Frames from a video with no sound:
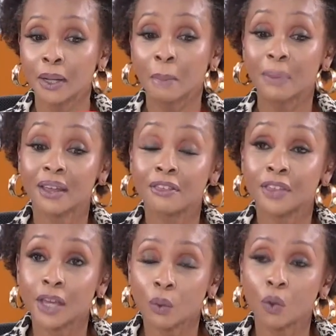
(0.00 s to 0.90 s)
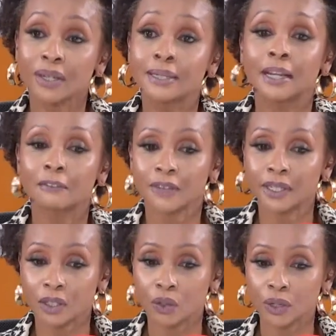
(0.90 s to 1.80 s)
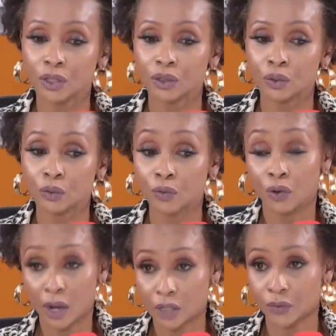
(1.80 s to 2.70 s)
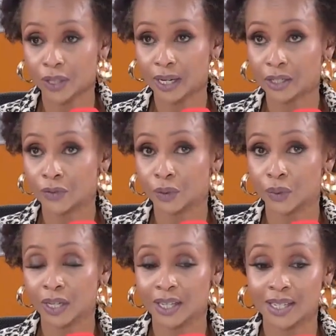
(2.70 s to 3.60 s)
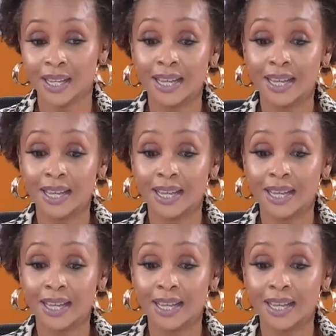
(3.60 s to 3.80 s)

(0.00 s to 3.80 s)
But I think what Netflix is going to do for us for the next few years